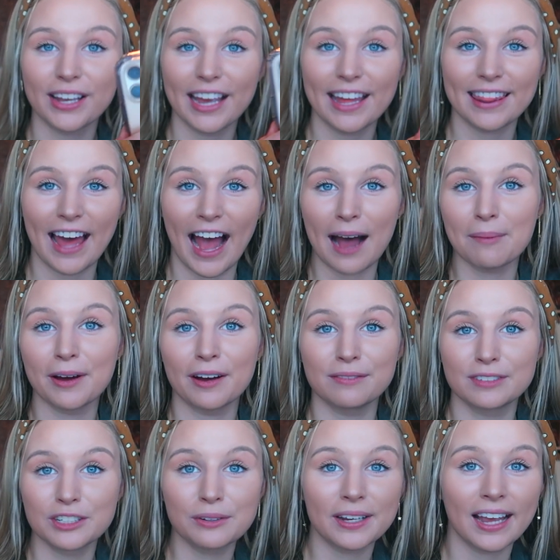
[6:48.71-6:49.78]
get in the habit
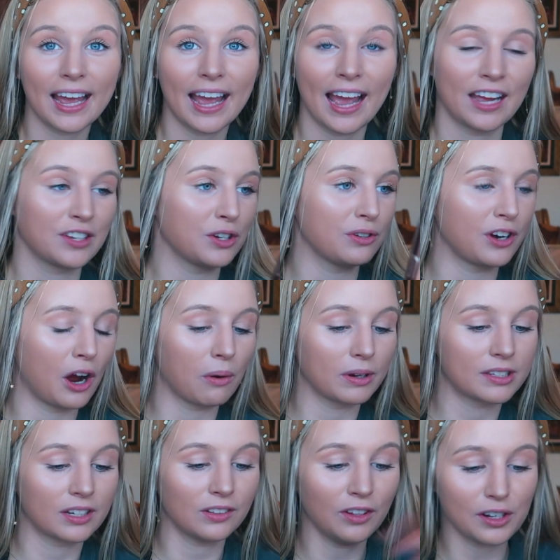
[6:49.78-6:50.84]
of doing it and you know
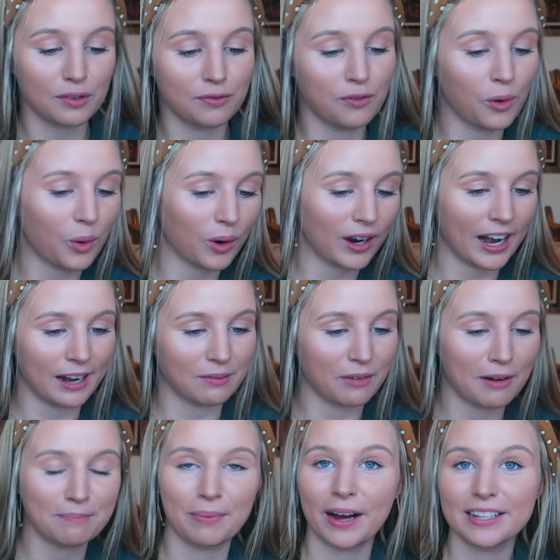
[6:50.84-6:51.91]
what to look for and
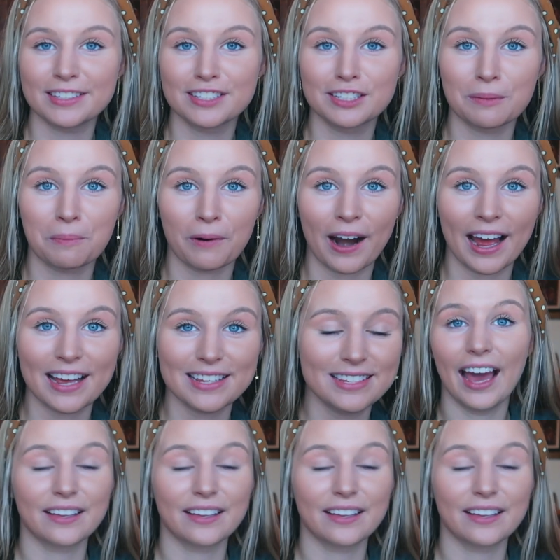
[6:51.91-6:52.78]
what buttons to press,